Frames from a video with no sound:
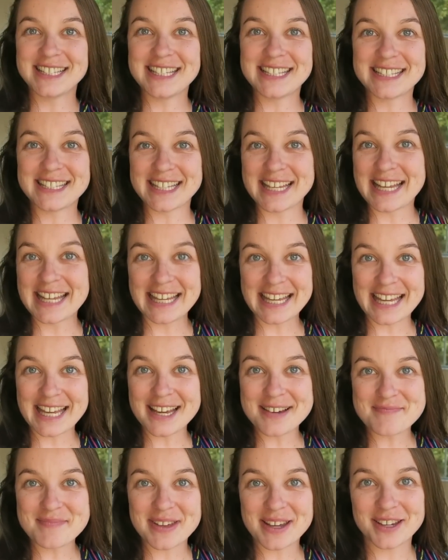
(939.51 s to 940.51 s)
to see
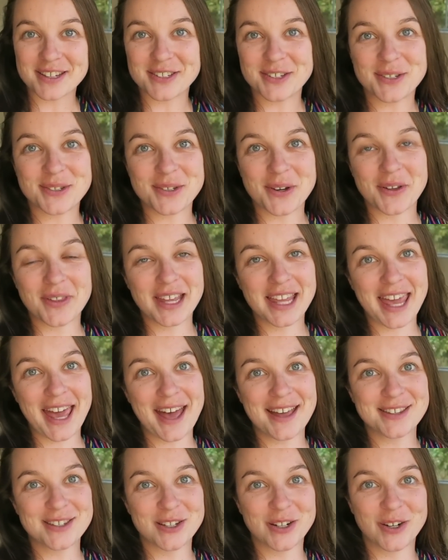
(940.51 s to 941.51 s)
Slinky because you saw the
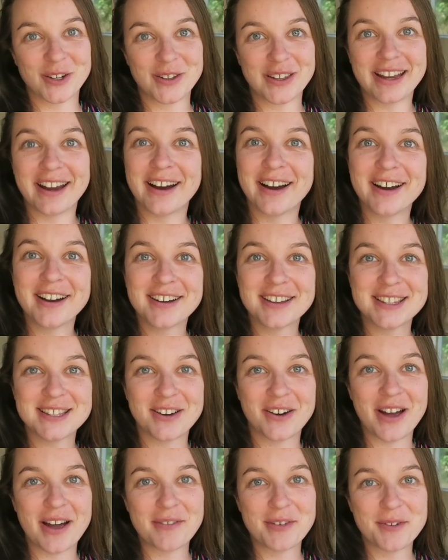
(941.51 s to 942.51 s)
cats earlier.
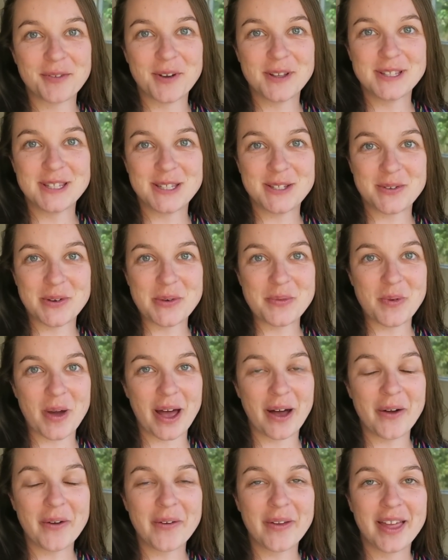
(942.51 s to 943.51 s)
So everyone's doing
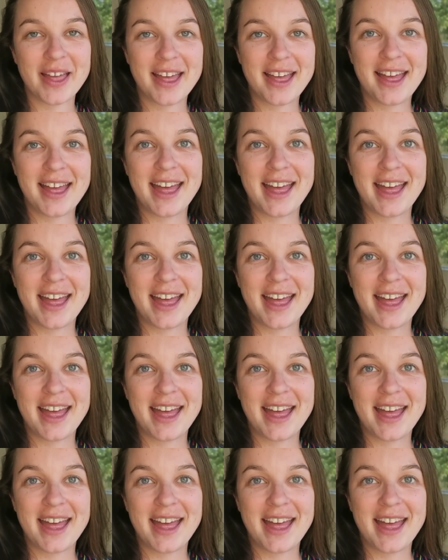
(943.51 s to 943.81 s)
well.